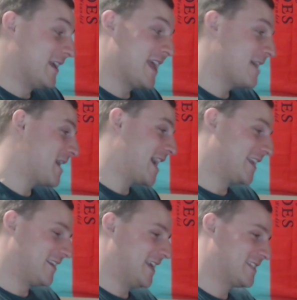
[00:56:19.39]
Yeah,
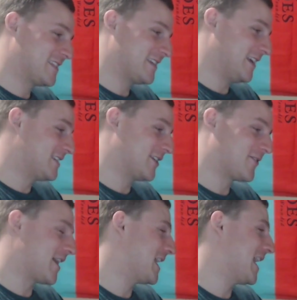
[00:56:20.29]
man, it's a
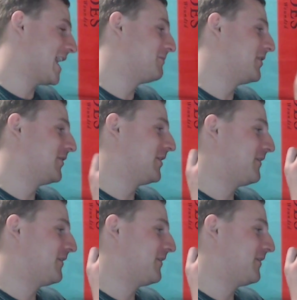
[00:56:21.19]
great game, dude.